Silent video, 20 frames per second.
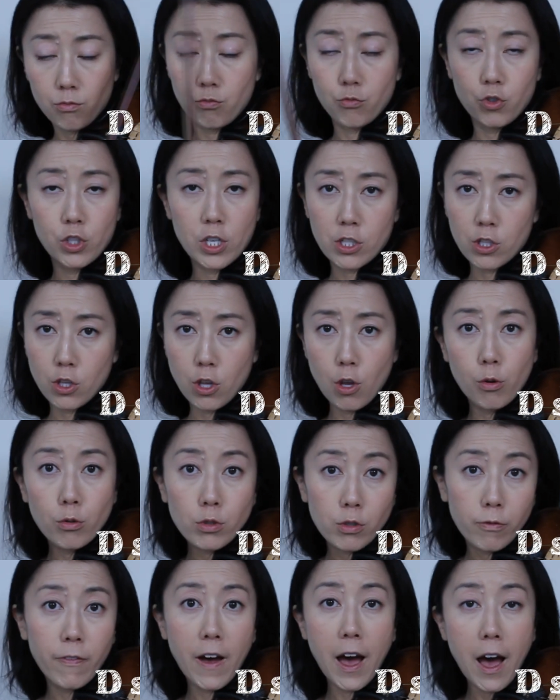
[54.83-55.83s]
just
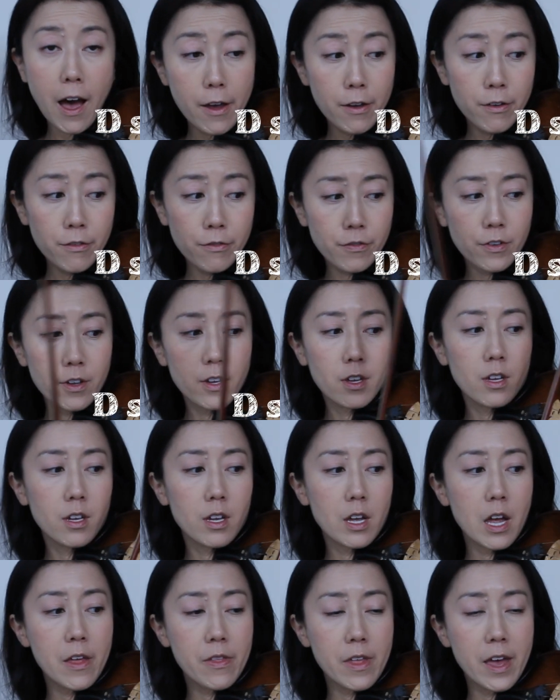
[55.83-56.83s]
those 5,
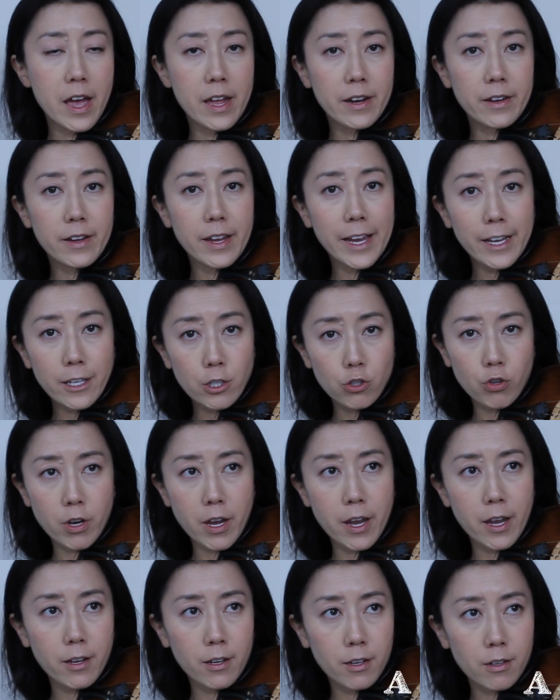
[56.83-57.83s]
and then A
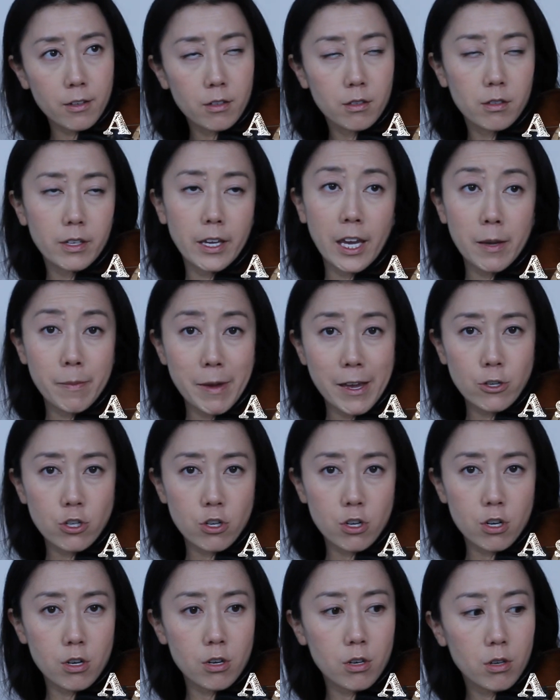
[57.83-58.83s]
string, A
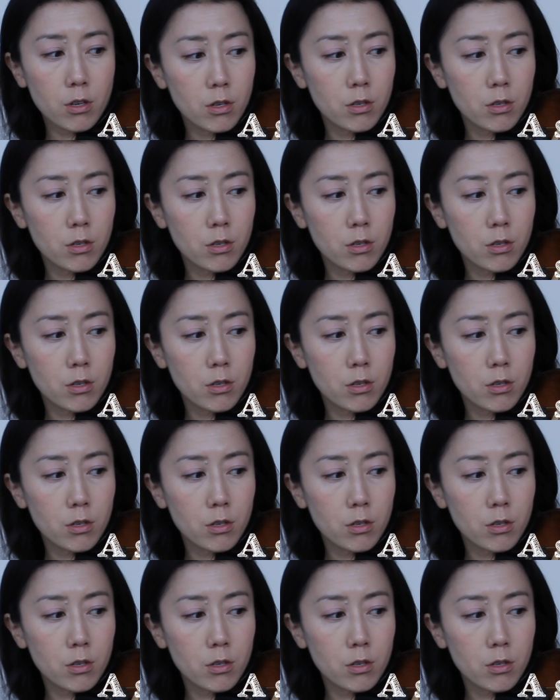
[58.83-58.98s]
major,